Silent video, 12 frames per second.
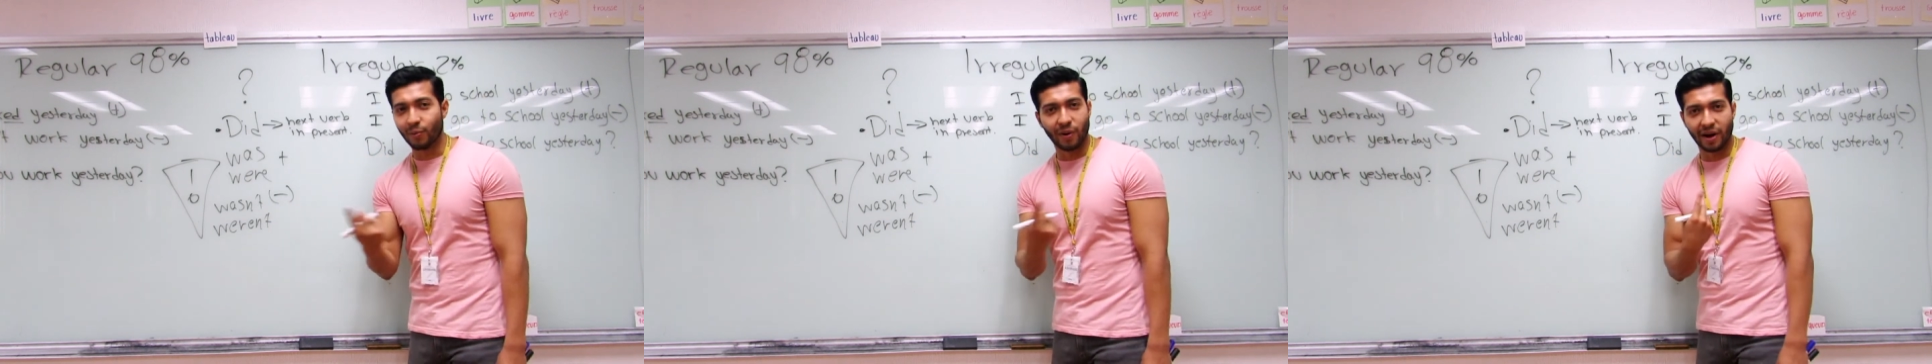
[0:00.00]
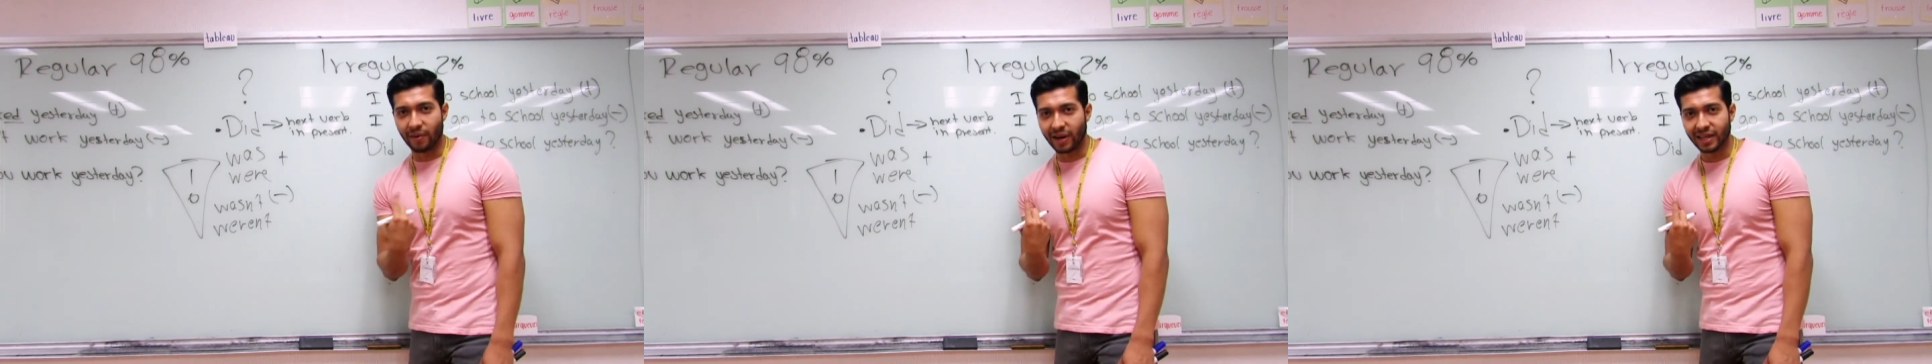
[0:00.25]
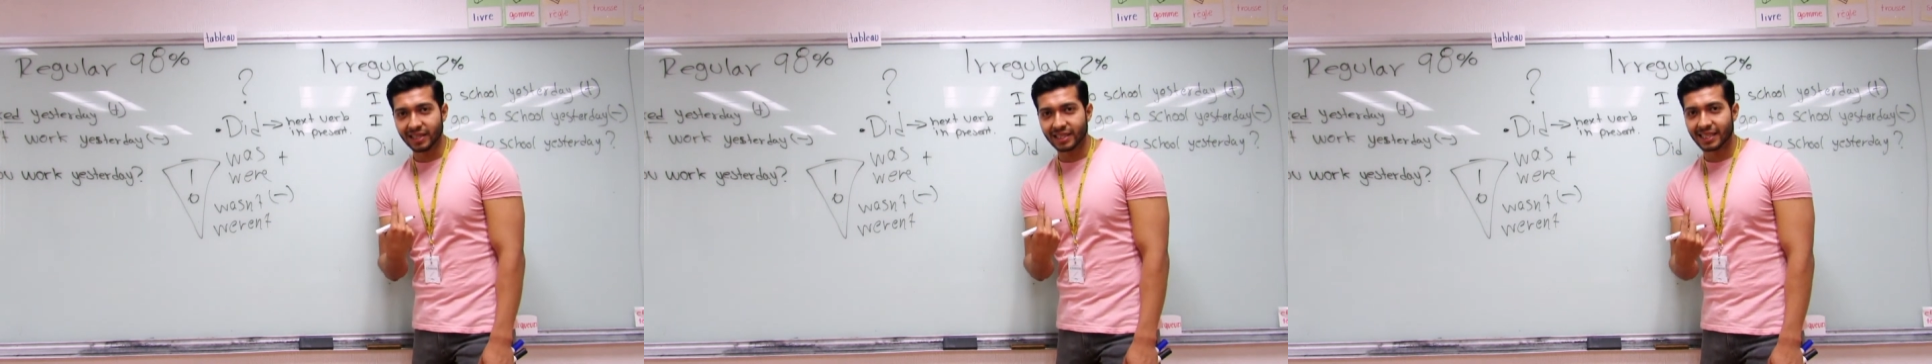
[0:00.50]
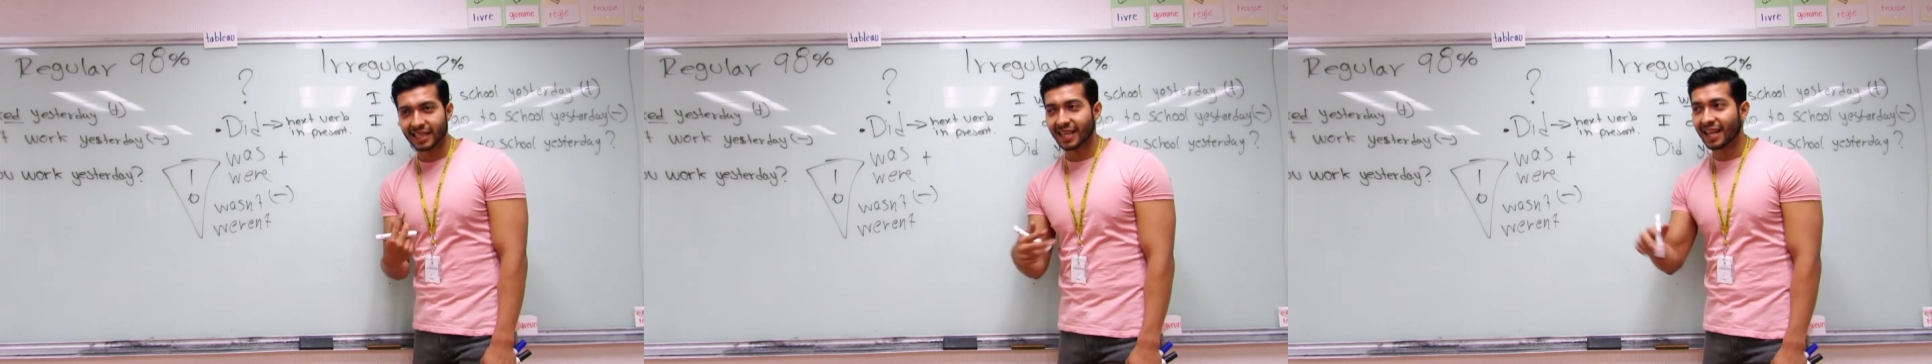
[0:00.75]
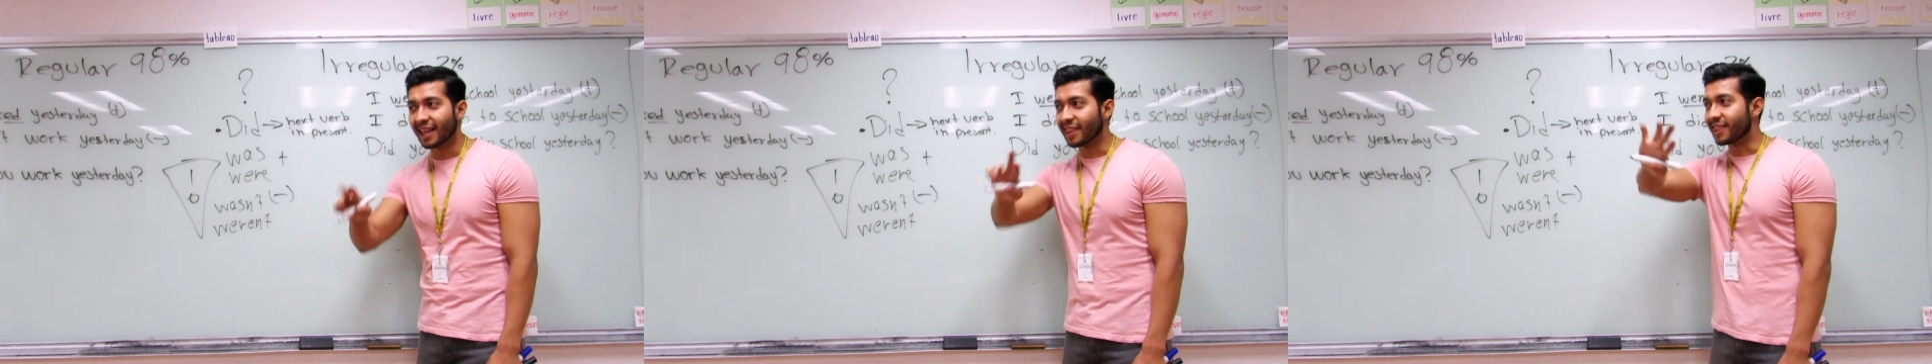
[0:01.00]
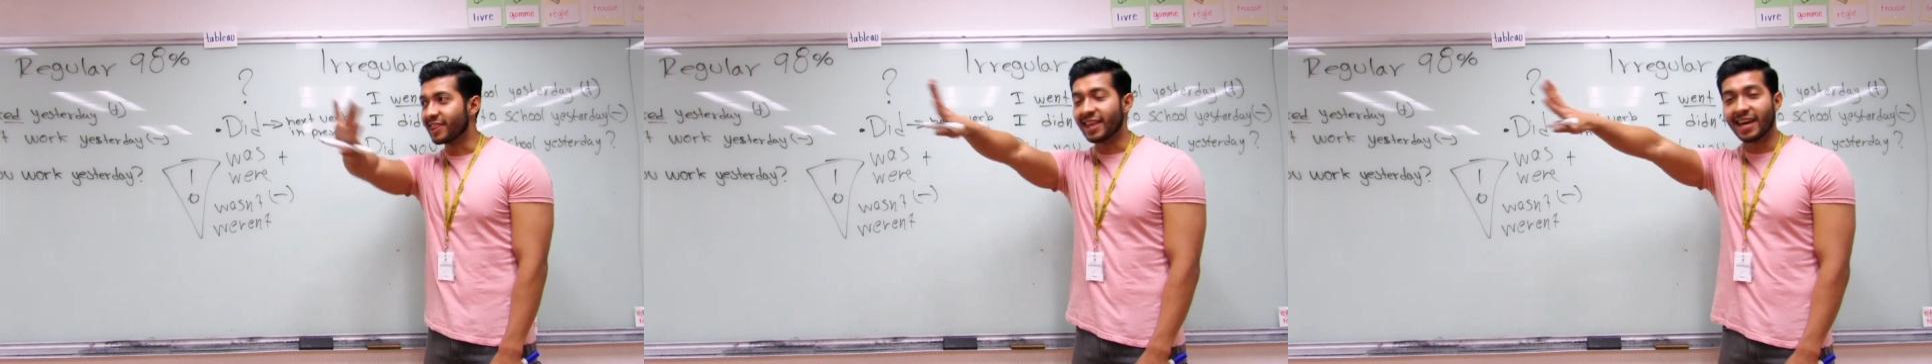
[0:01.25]
weren't,
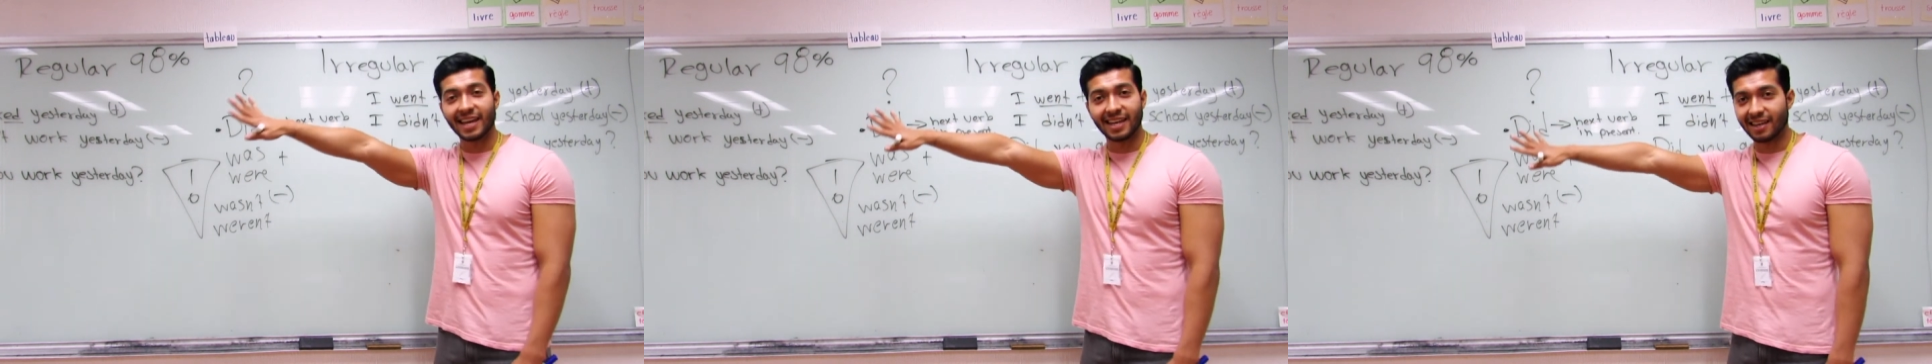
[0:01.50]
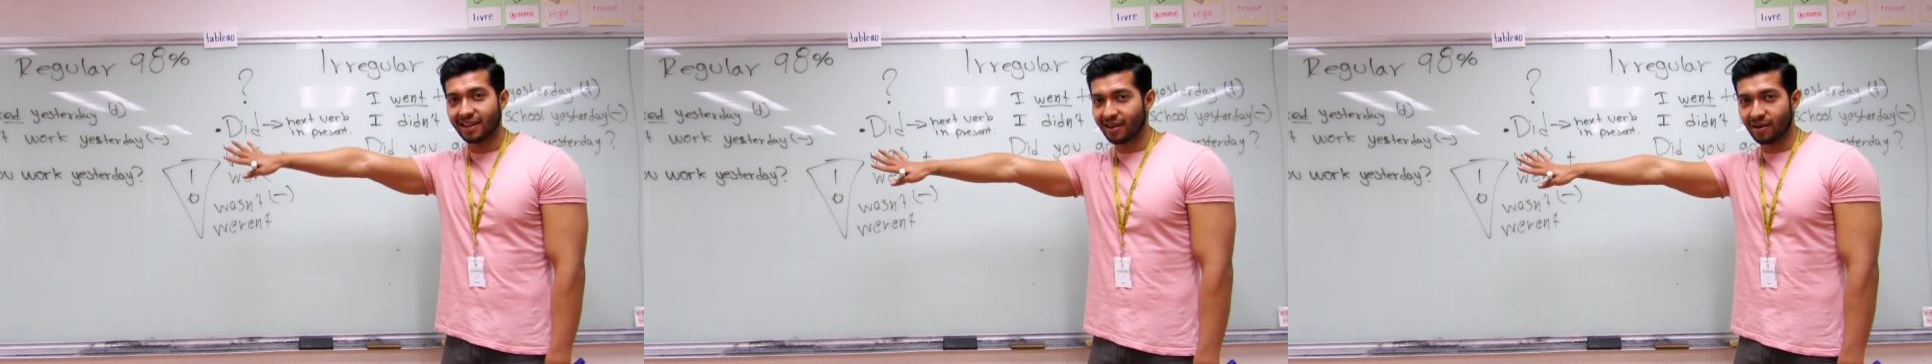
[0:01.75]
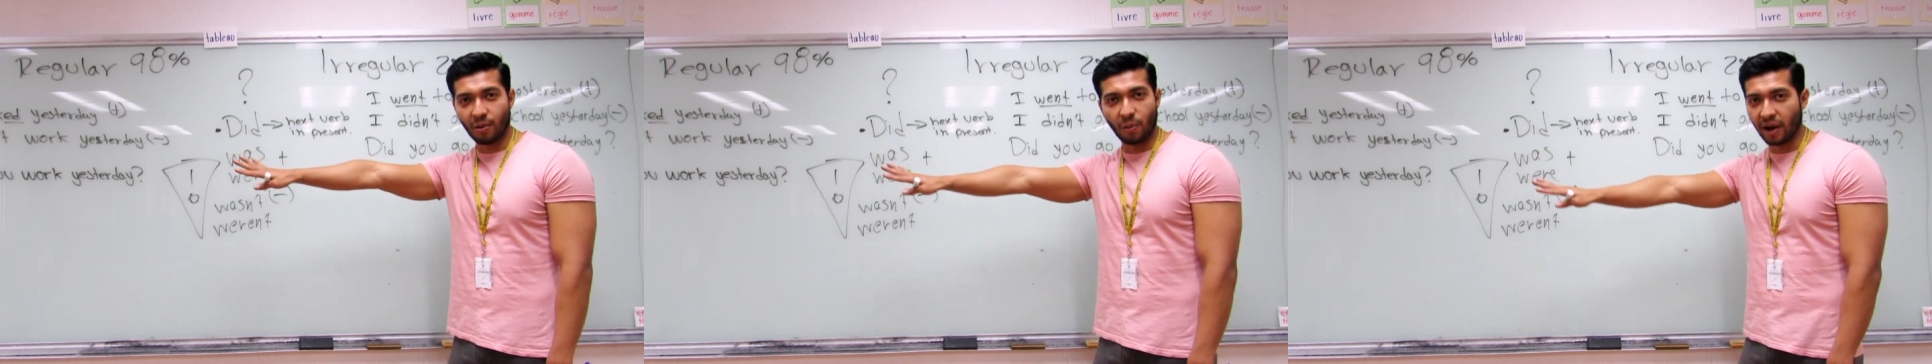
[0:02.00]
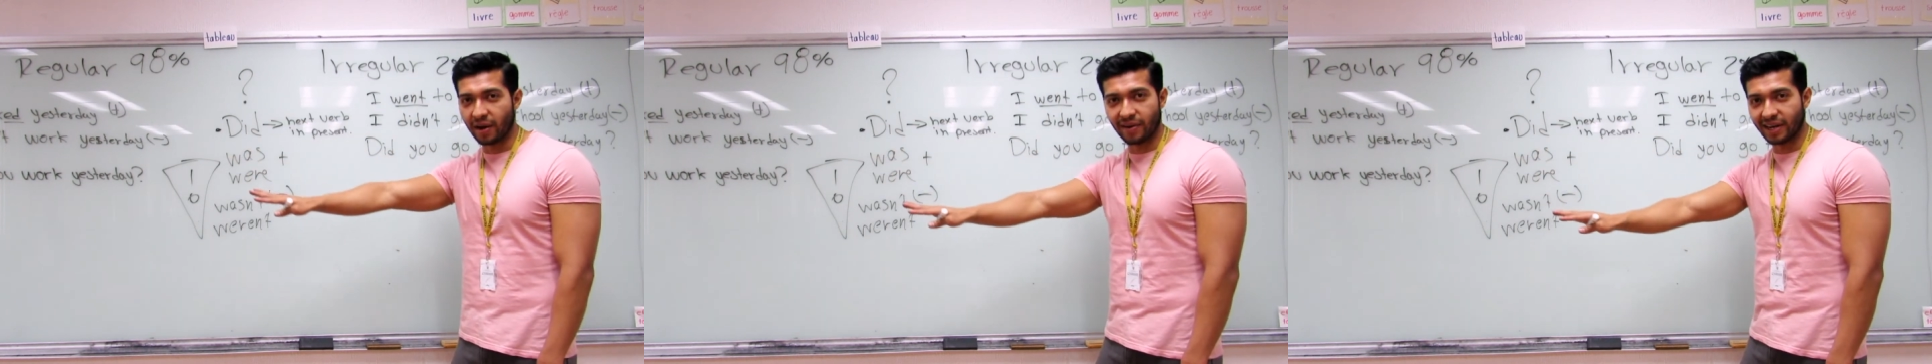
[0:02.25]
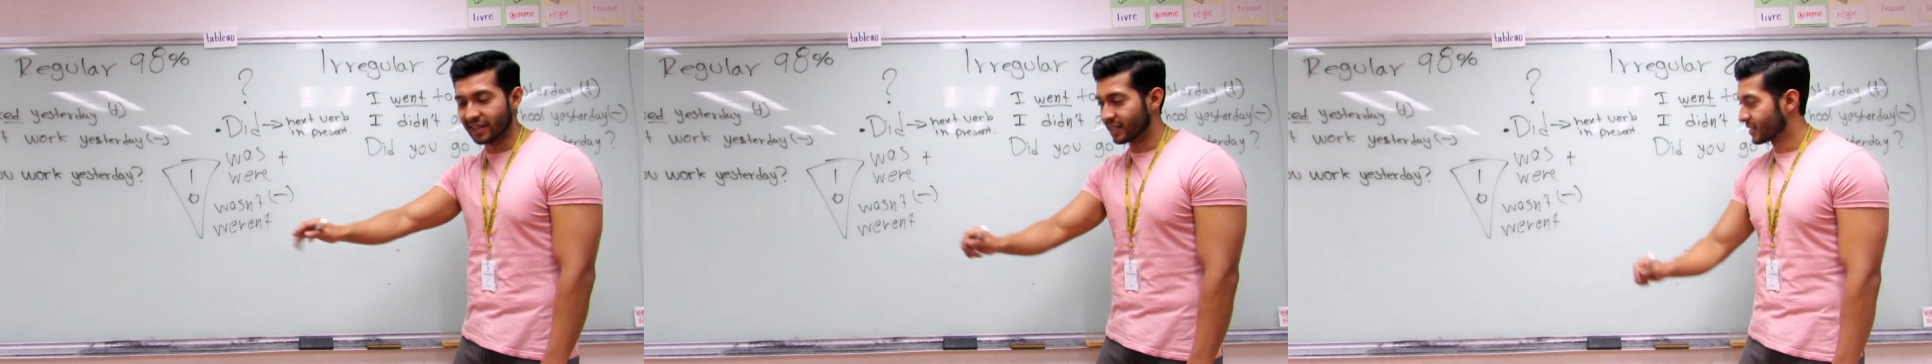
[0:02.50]
they weren't.